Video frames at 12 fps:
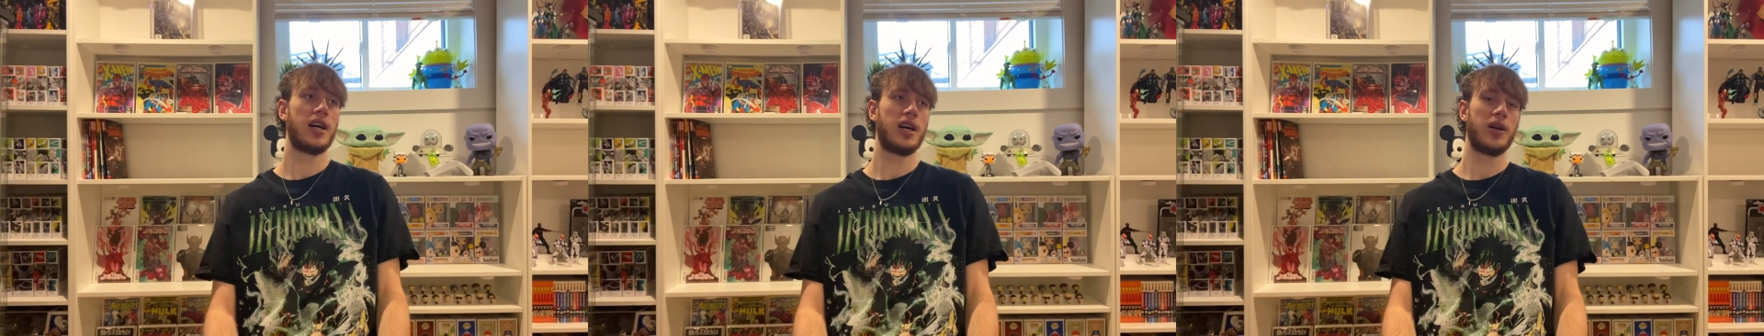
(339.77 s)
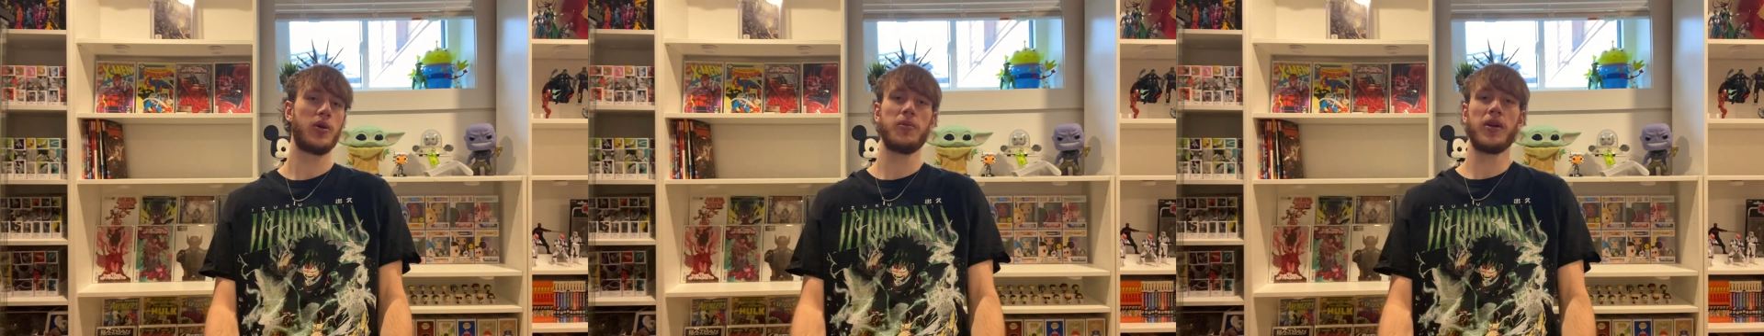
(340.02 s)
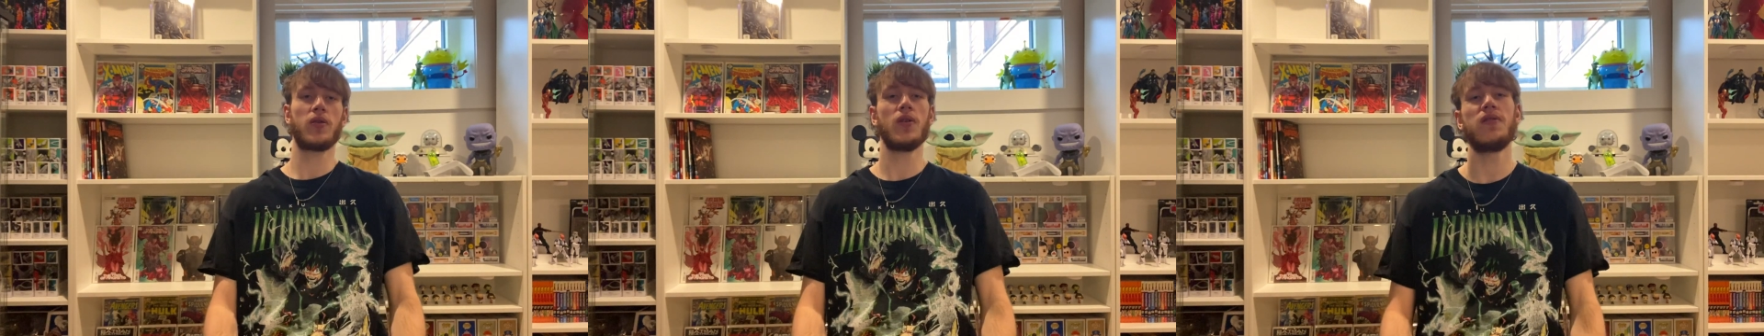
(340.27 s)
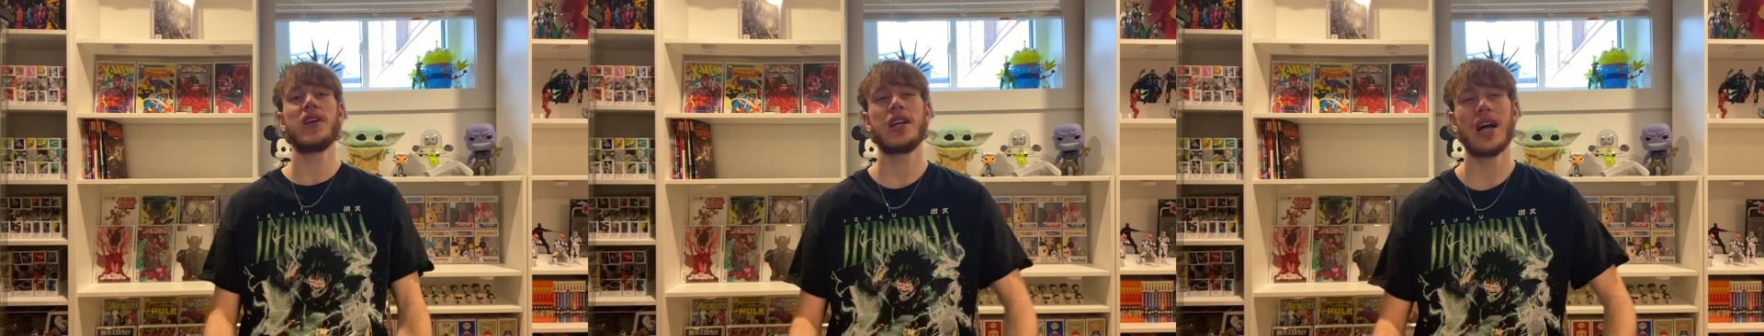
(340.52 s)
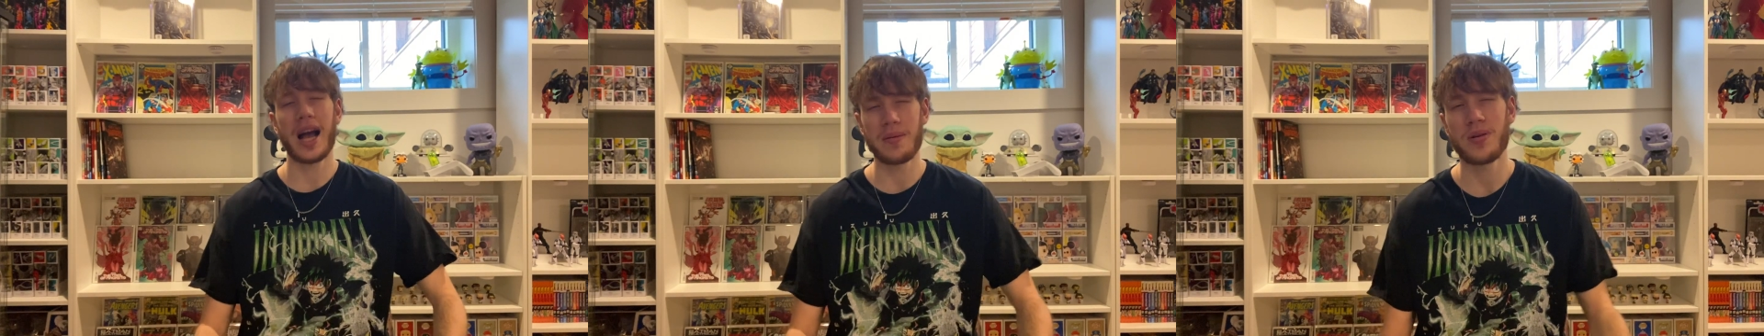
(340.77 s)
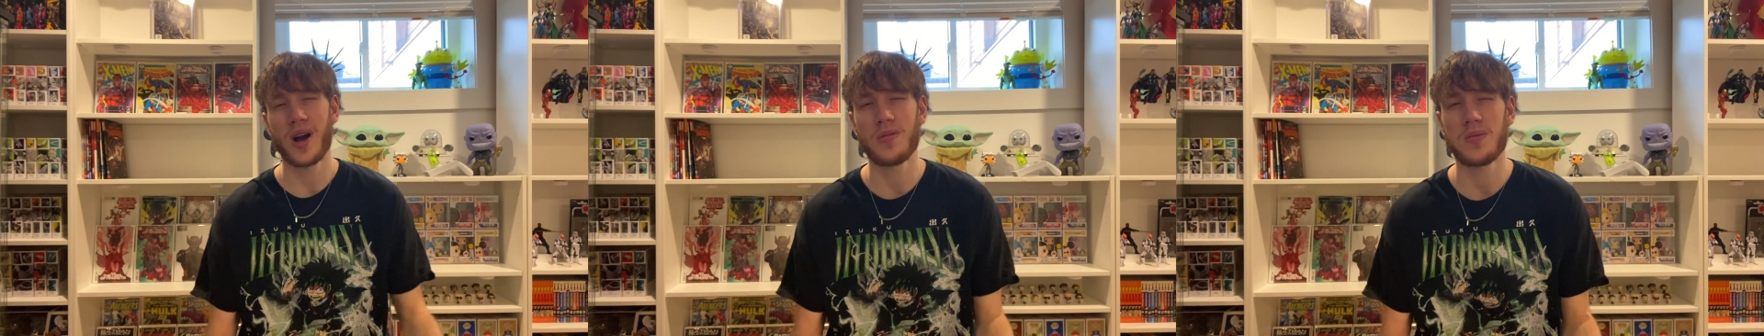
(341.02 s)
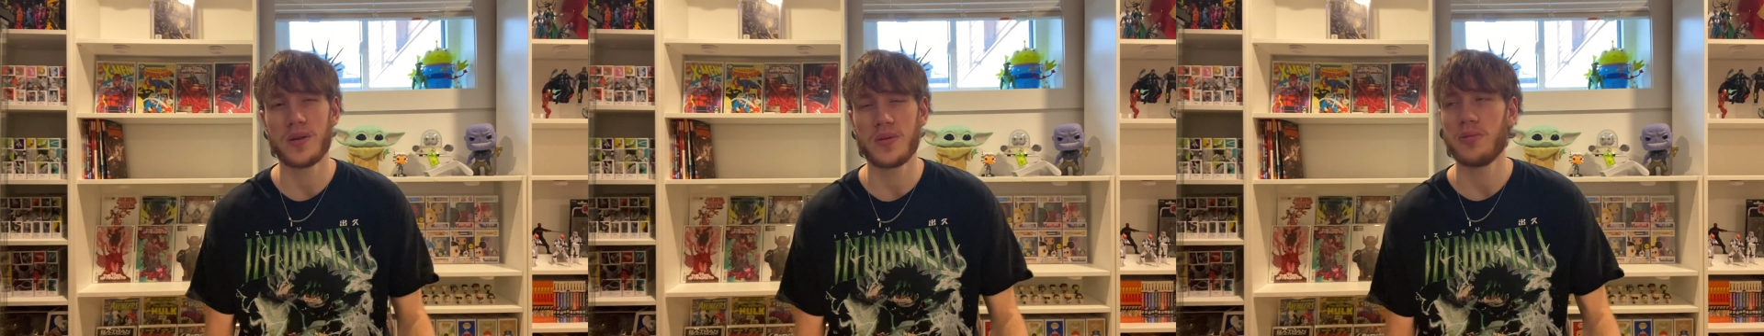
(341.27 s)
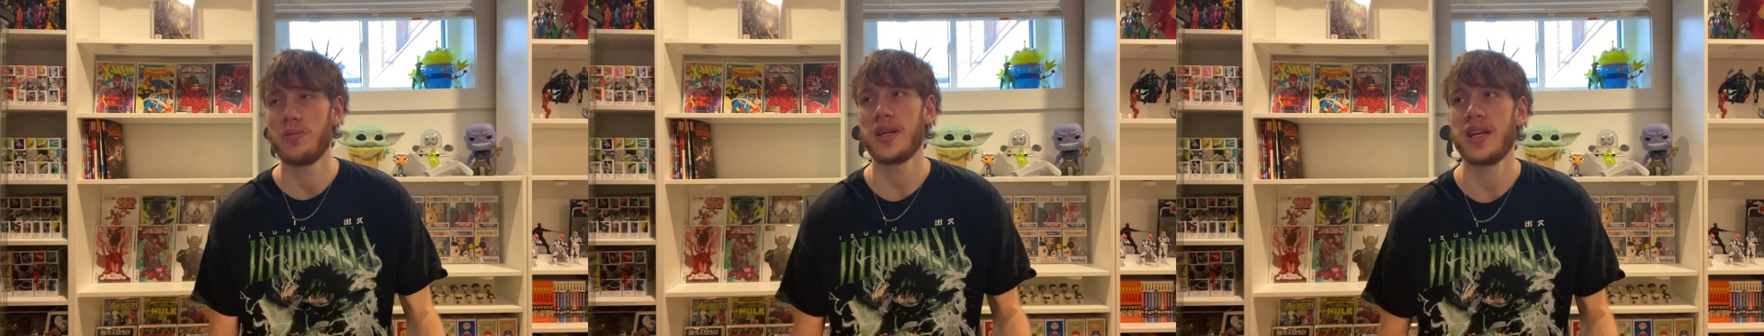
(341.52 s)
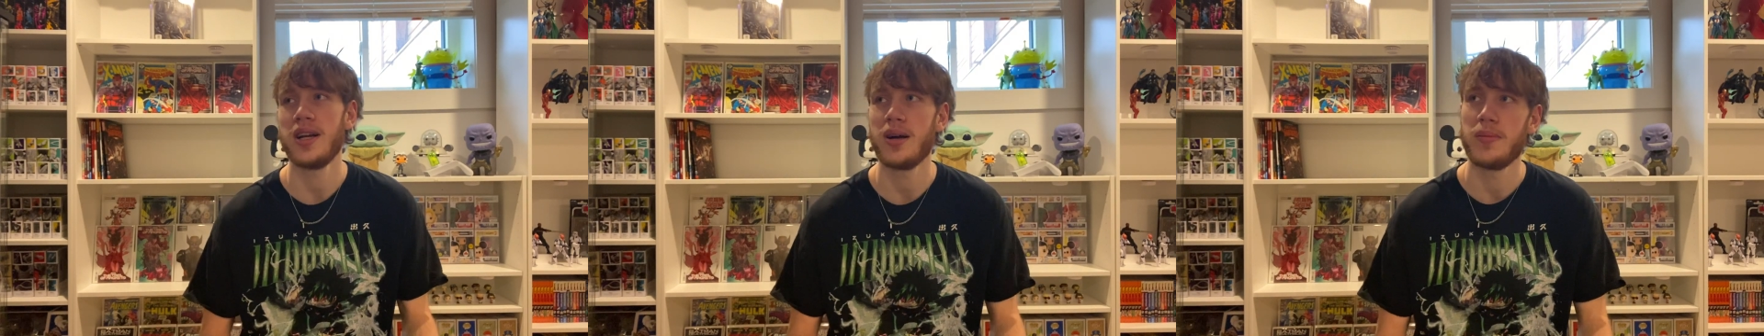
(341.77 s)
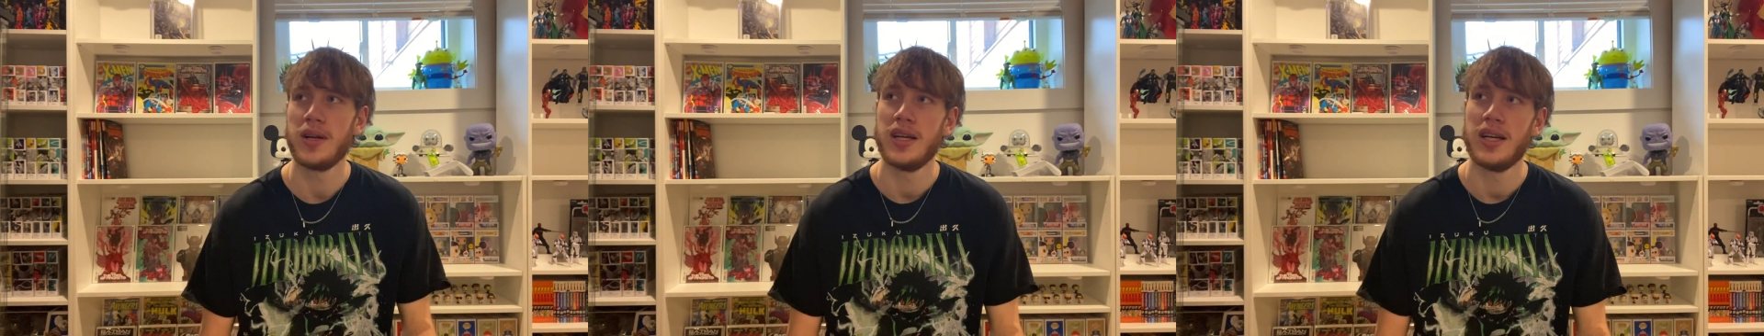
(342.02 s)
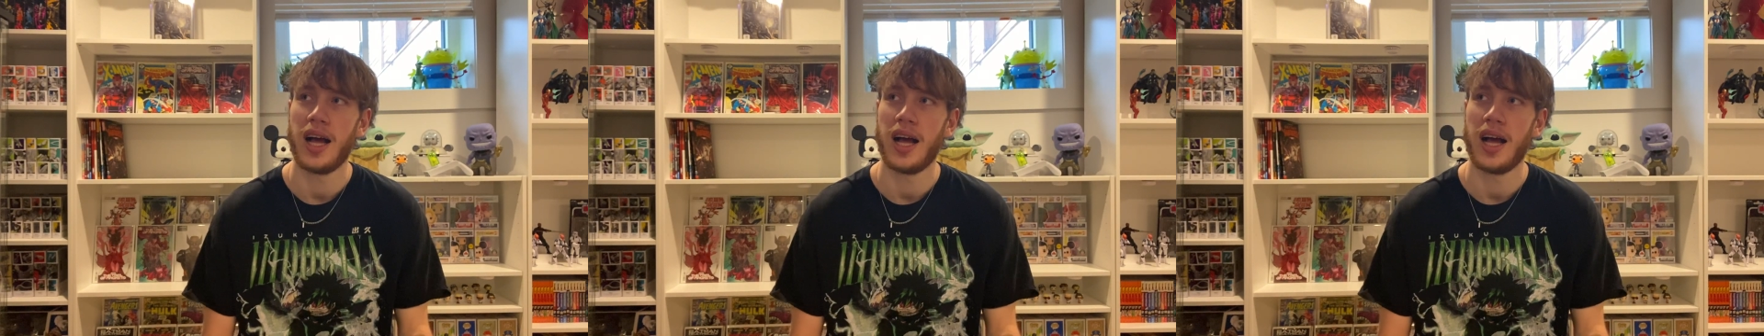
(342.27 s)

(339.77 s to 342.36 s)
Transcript: It would be a cool figure. I probably would pick it up.